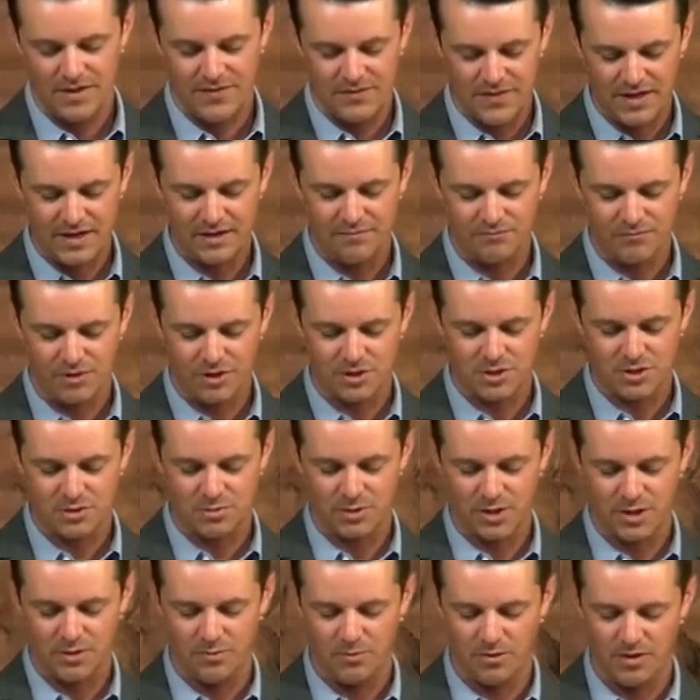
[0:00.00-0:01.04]
And then in verse
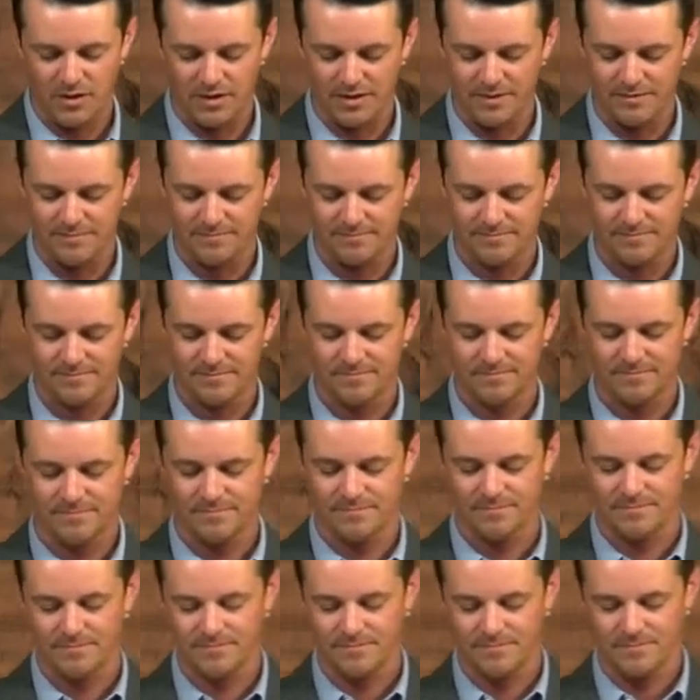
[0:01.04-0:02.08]
21,
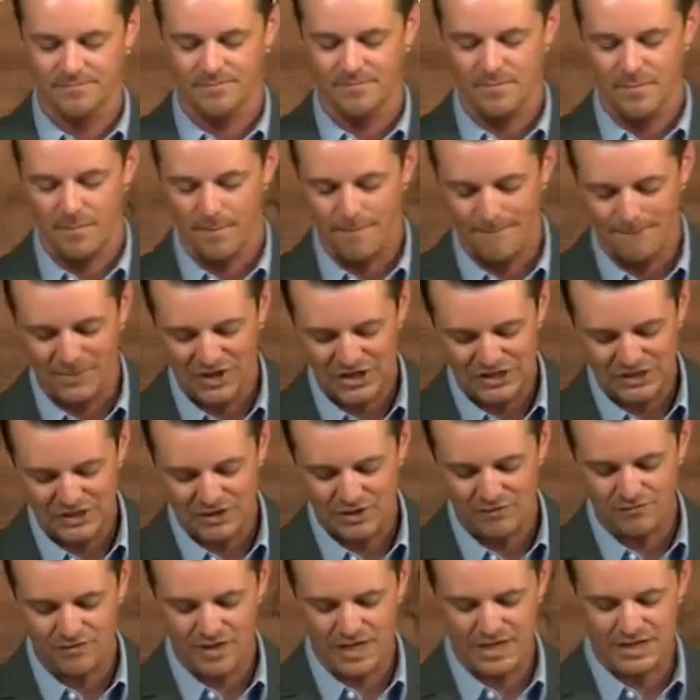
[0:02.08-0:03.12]
but
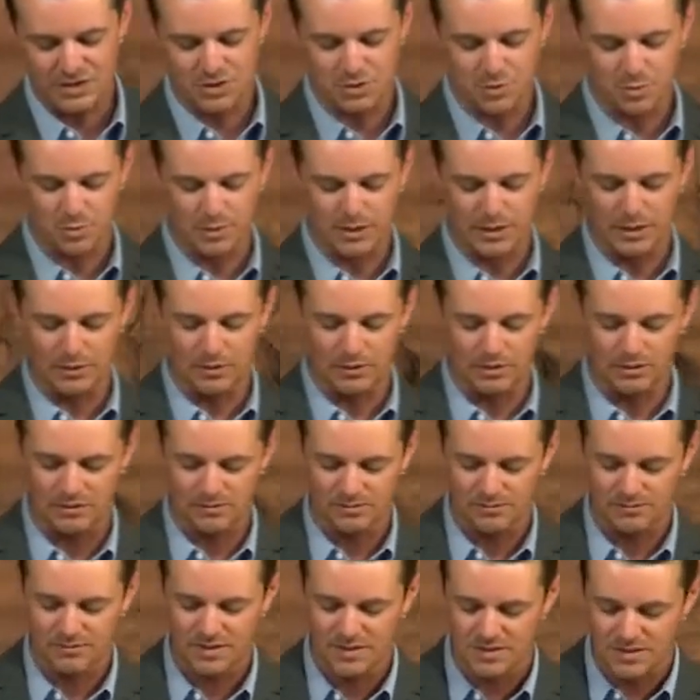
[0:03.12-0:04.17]
of Israel.
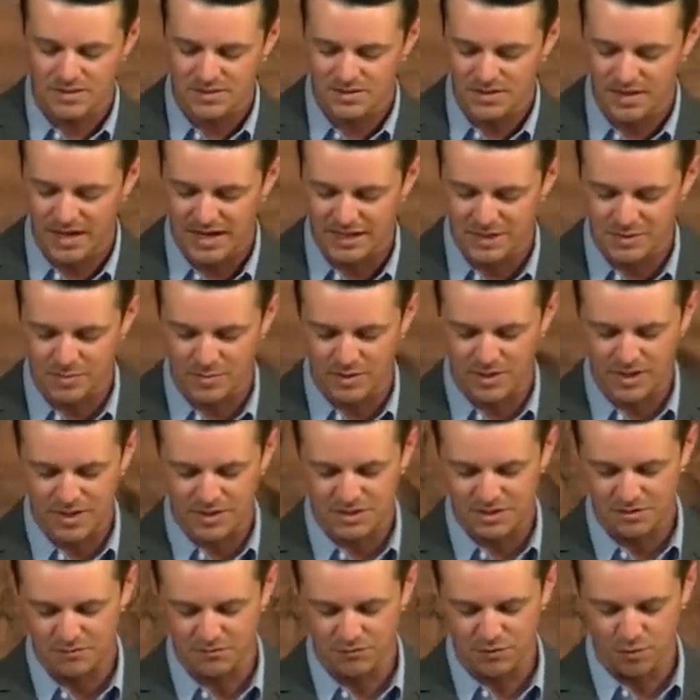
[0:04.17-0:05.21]
This is the
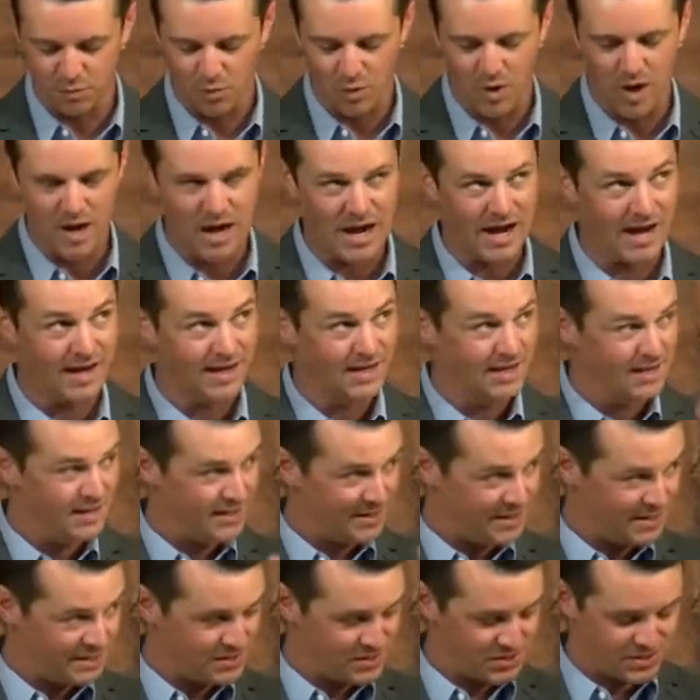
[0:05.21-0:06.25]
explanation for why
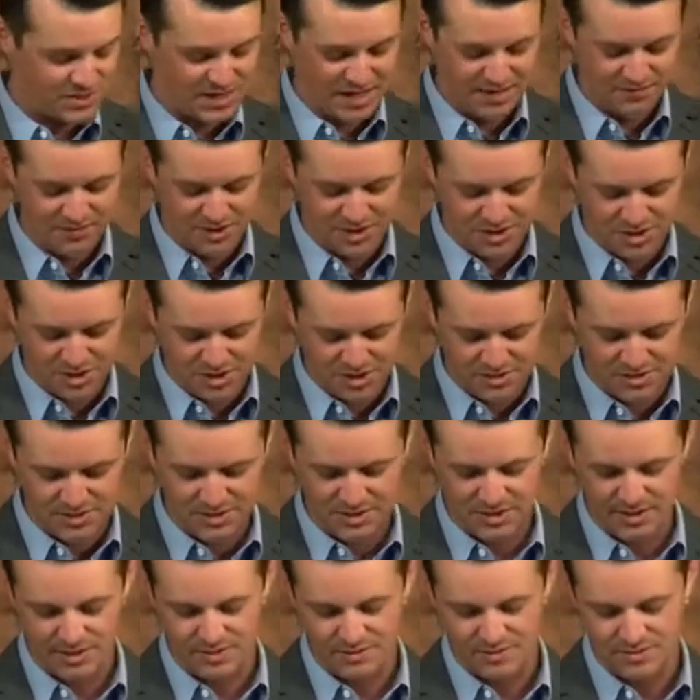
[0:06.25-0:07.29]
he's saving
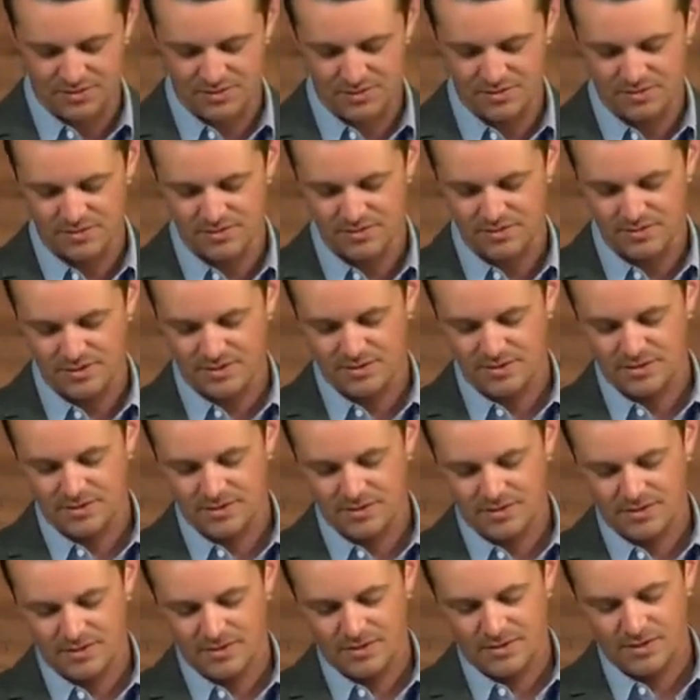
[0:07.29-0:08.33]
Gentiles.
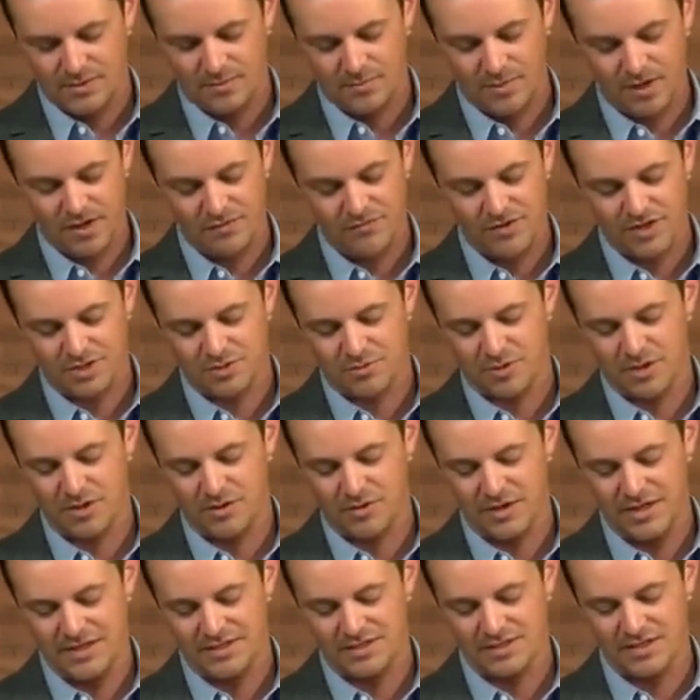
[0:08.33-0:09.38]
But of
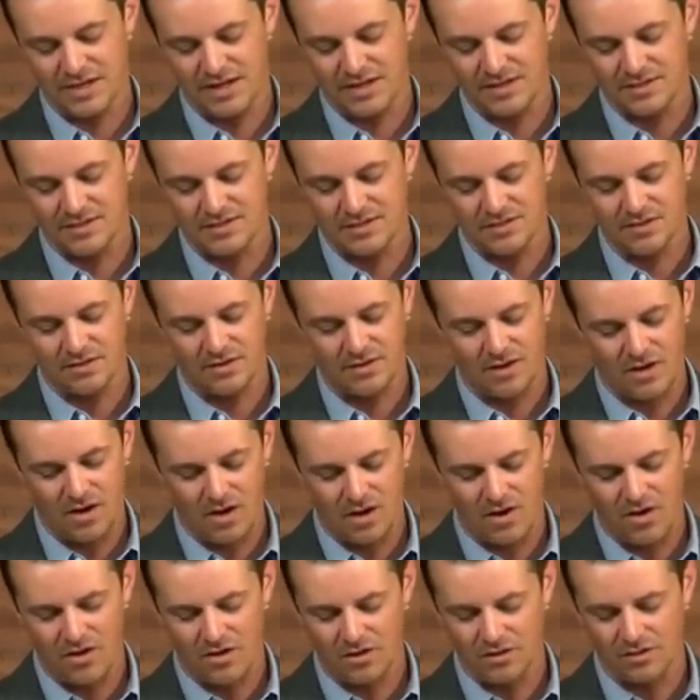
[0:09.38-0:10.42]
Israel, he says,
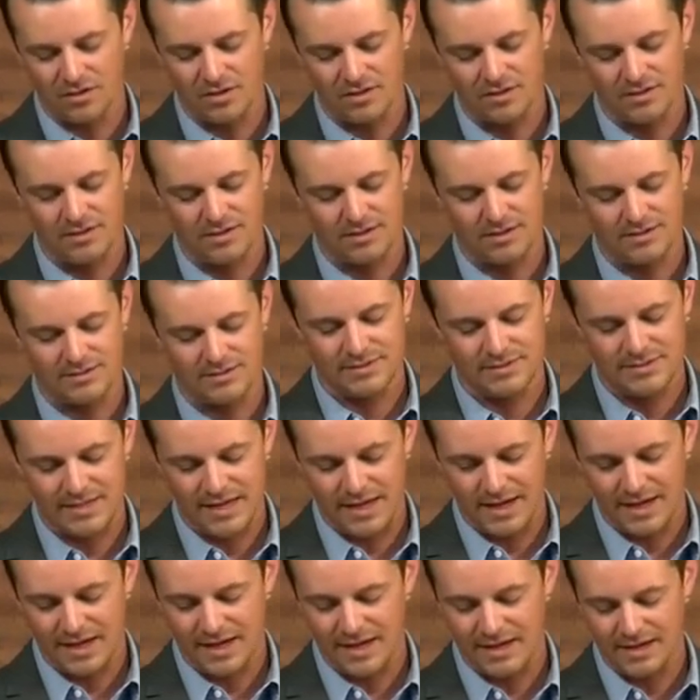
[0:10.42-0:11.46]
all
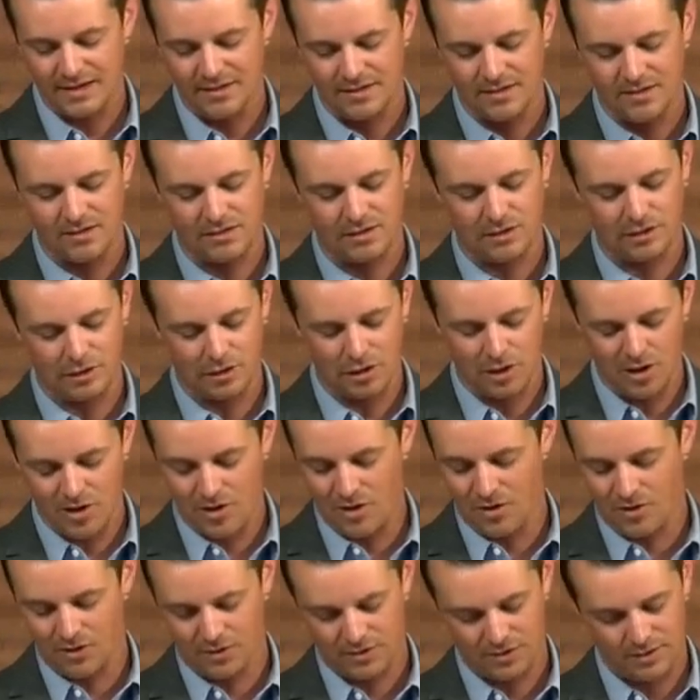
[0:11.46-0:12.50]
day
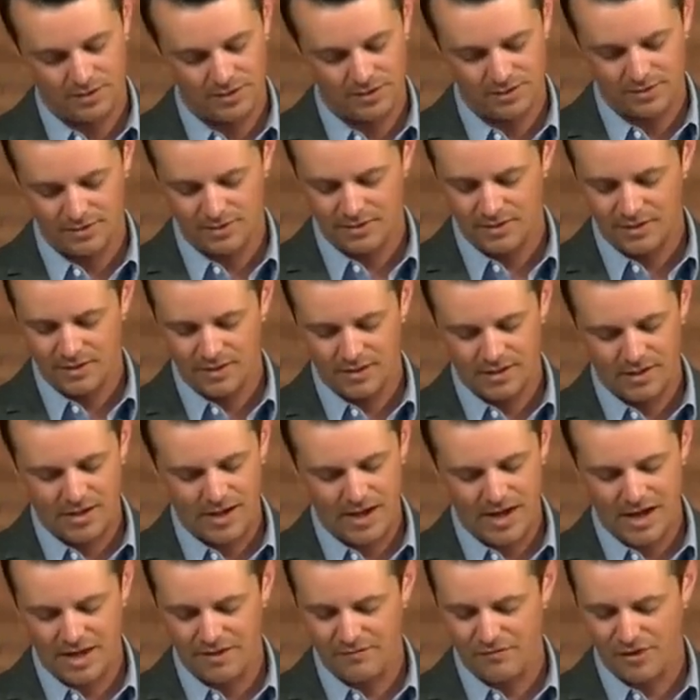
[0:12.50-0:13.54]
long
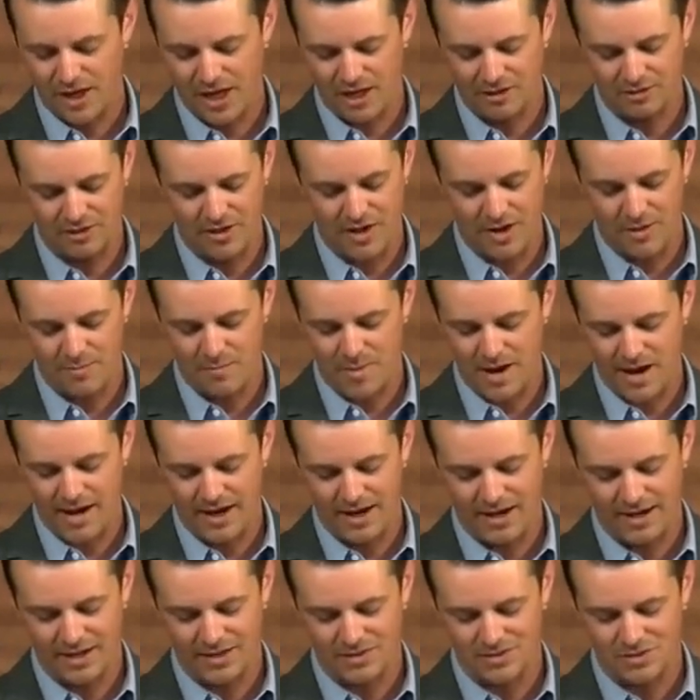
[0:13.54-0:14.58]
I have held out my
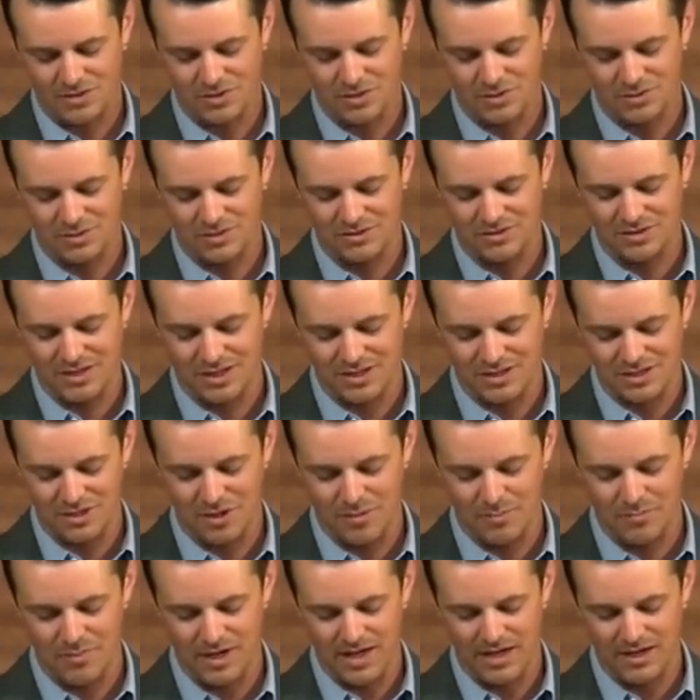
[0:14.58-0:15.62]
hands to a
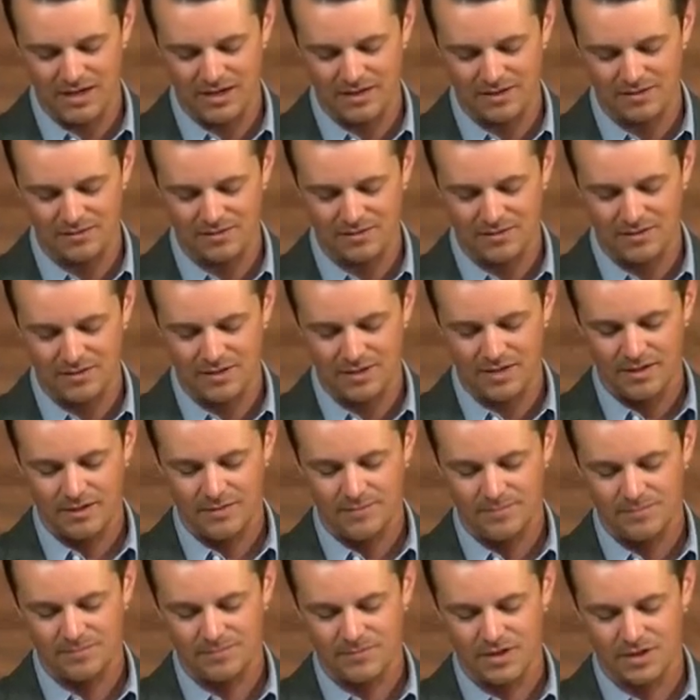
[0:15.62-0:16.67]
disobedient
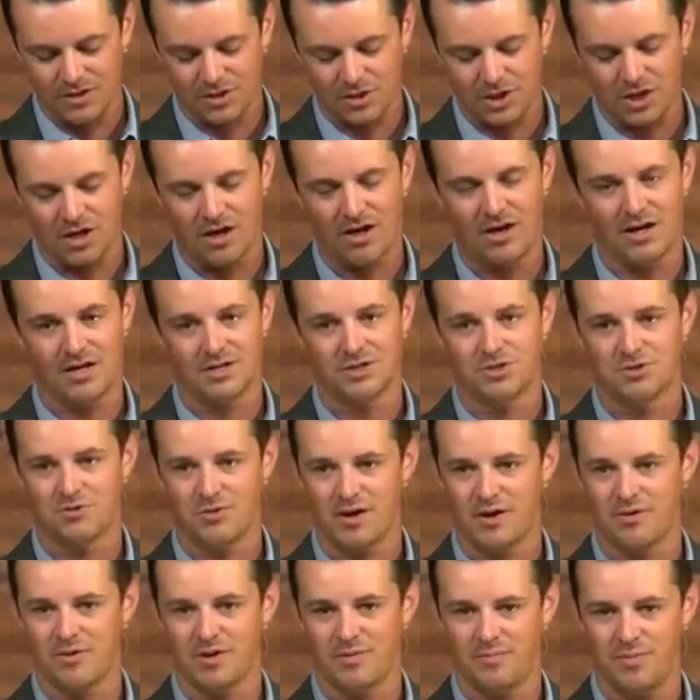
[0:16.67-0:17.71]
and
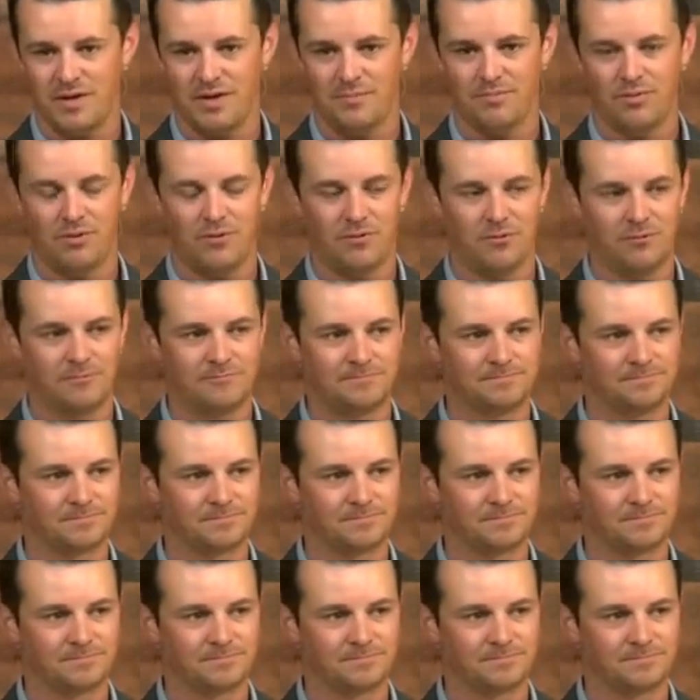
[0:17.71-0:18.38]
contrary people.